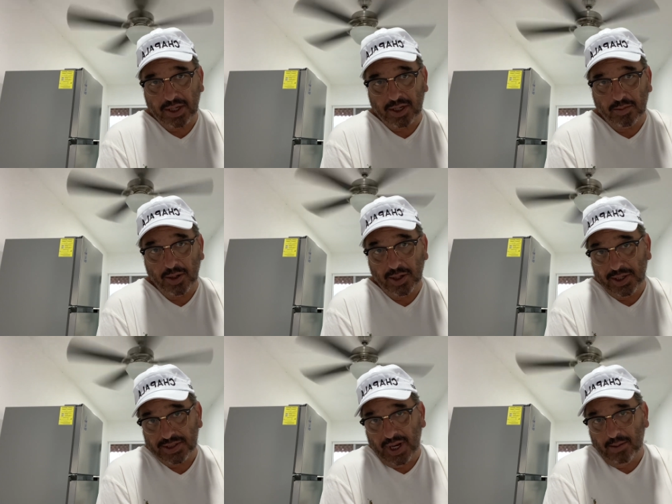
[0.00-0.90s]

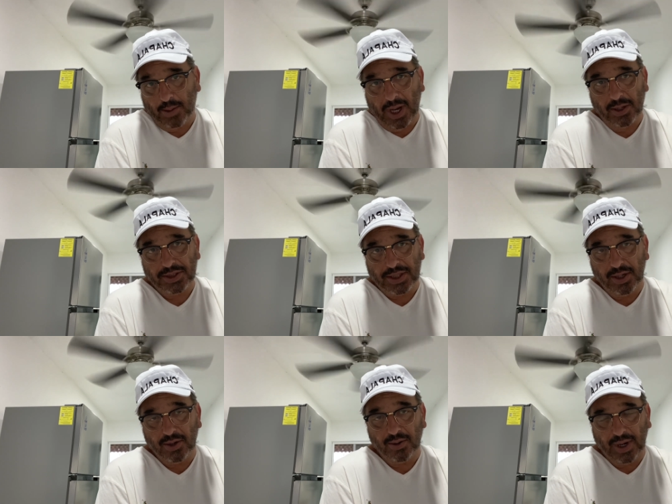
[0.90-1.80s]
communities and
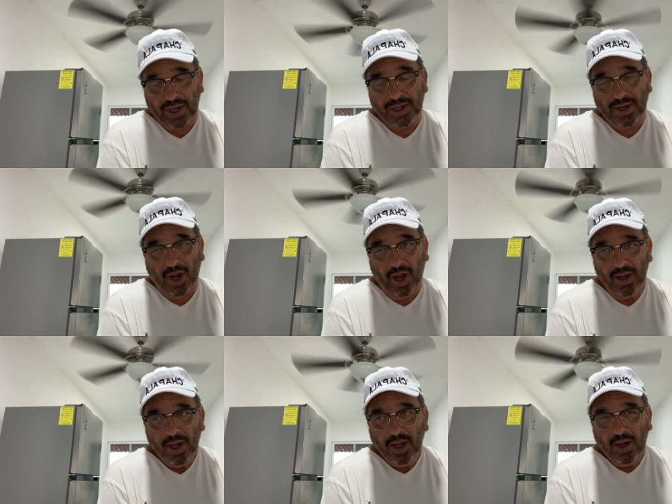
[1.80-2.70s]
volunteer. And
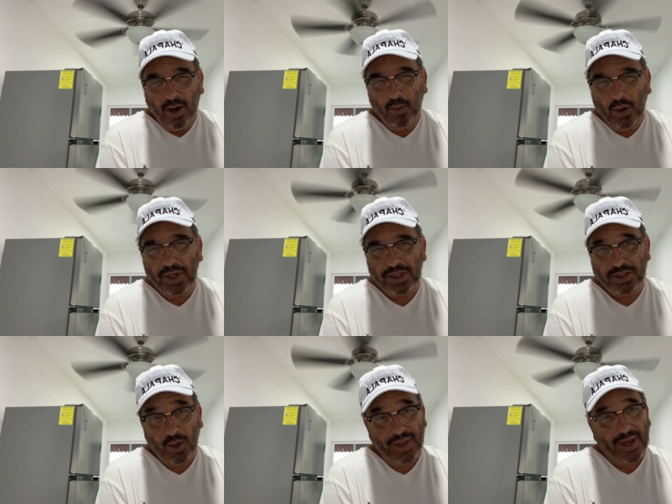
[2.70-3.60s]
I really
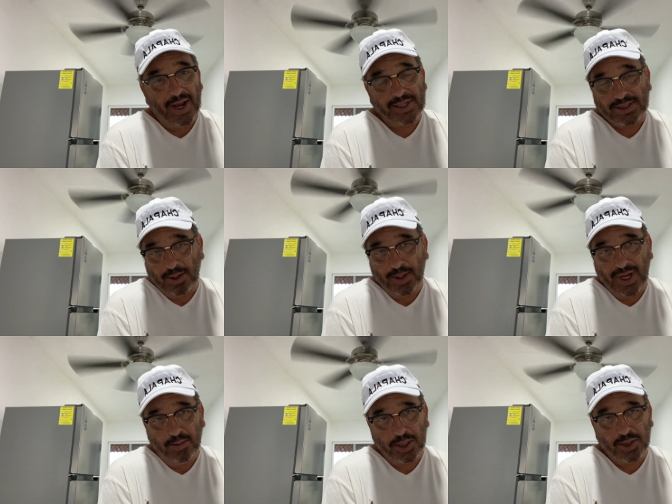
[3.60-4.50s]
enjoy it. That's something
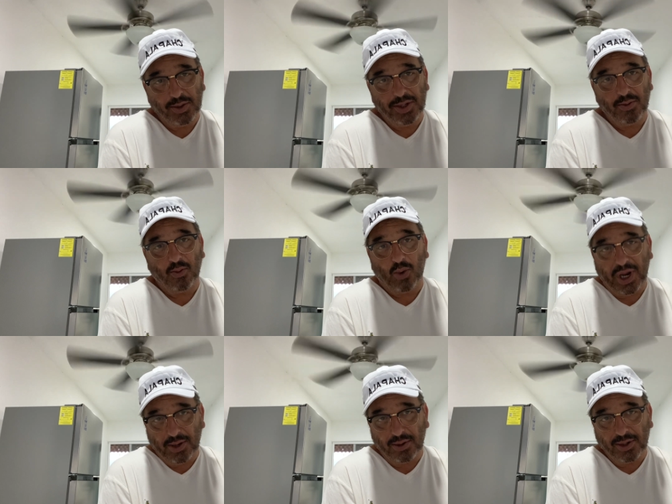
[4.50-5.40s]
I've been doing
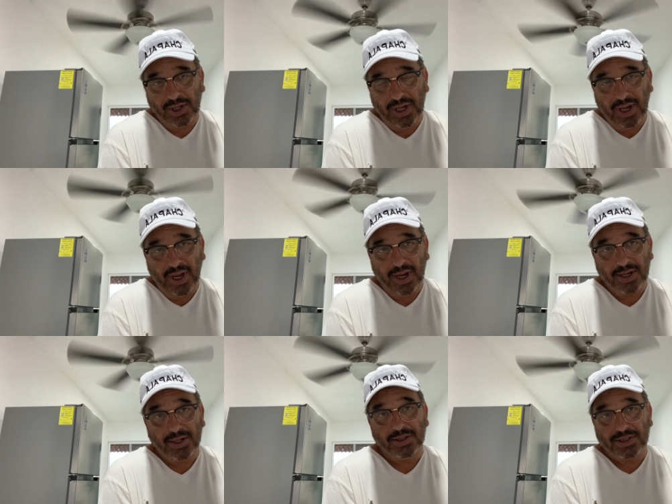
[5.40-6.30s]
regularly
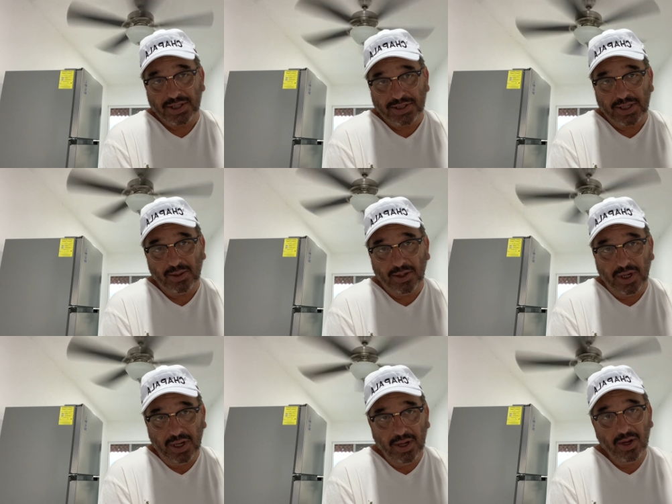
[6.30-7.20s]
and
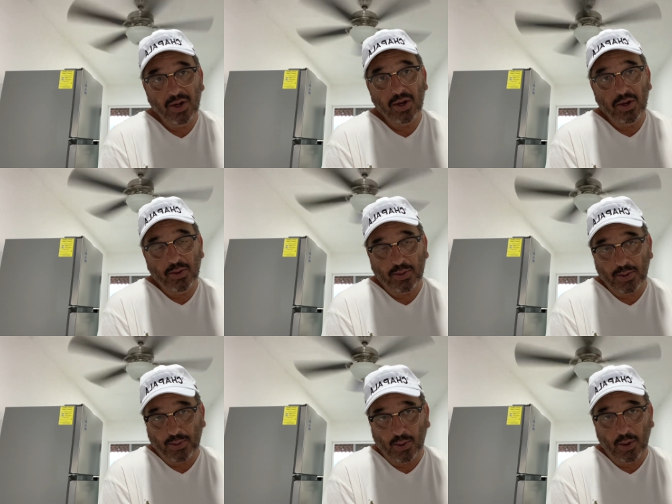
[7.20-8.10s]
consistently
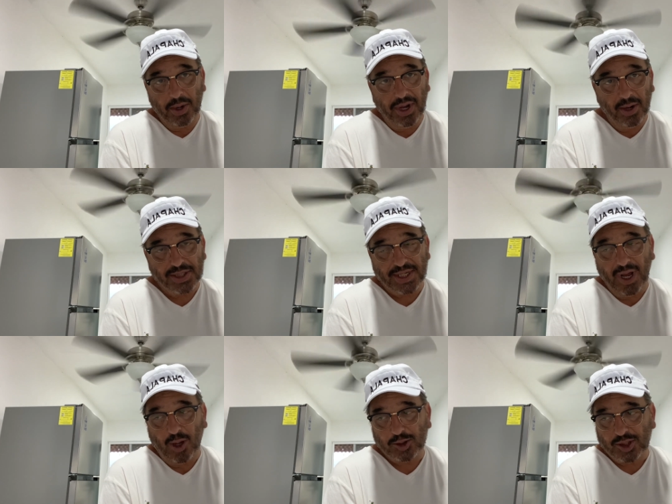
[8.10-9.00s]
for 4 years
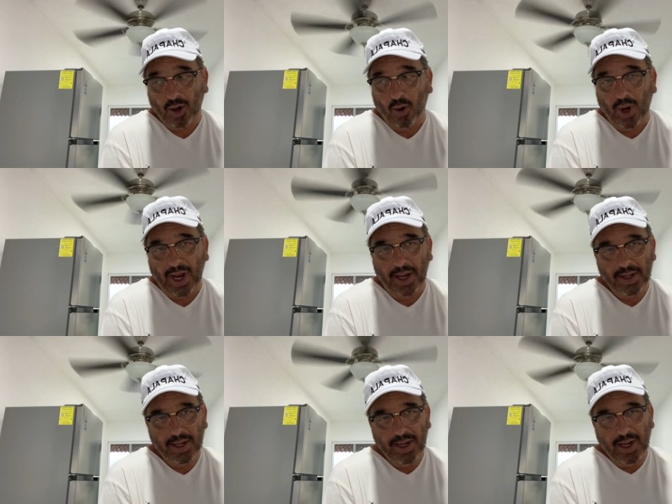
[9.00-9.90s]
now. So
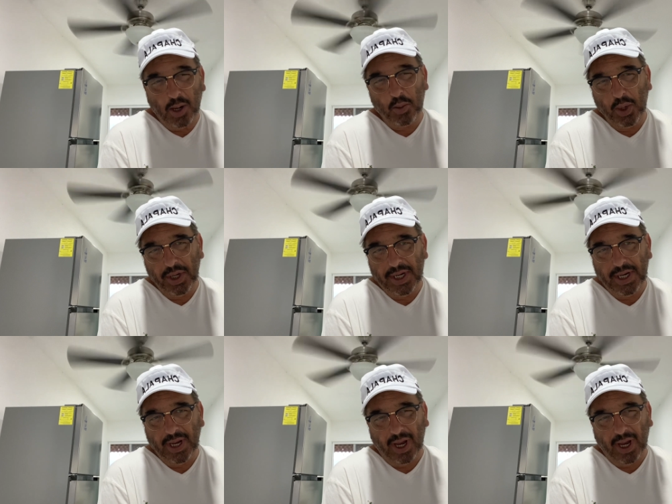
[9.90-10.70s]
I really